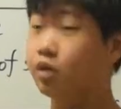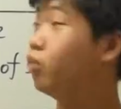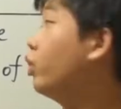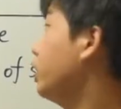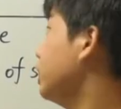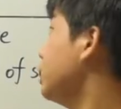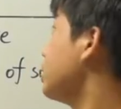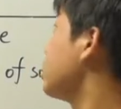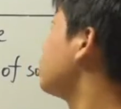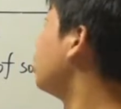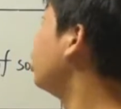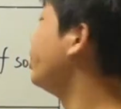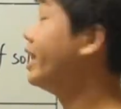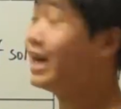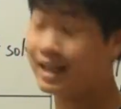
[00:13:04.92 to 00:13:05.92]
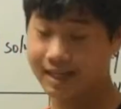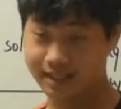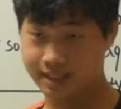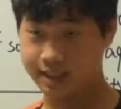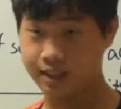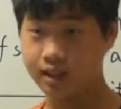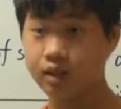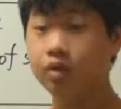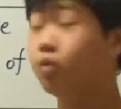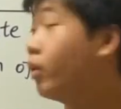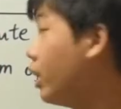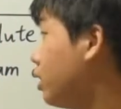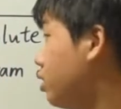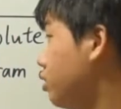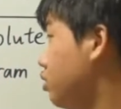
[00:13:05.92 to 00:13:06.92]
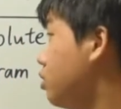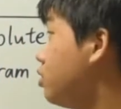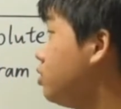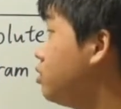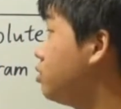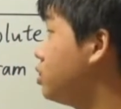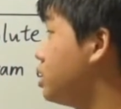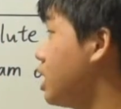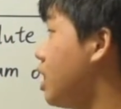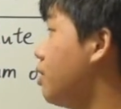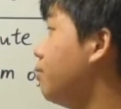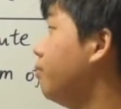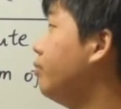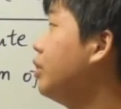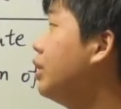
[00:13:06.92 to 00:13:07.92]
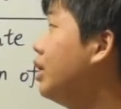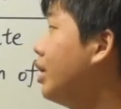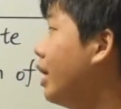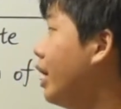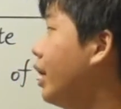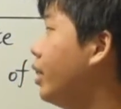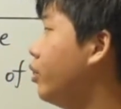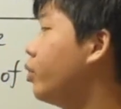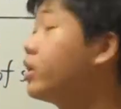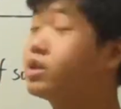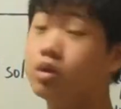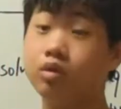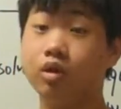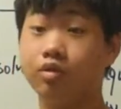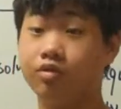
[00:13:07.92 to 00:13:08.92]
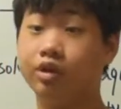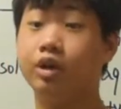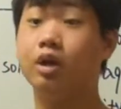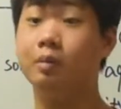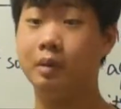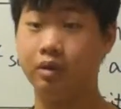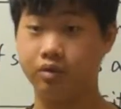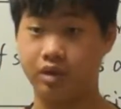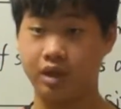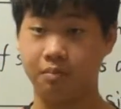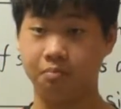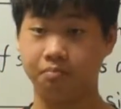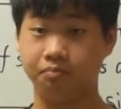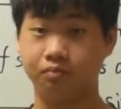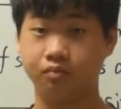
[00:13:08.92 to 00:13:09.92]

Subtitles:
and what is molality, when do you use them, and what's so different about them.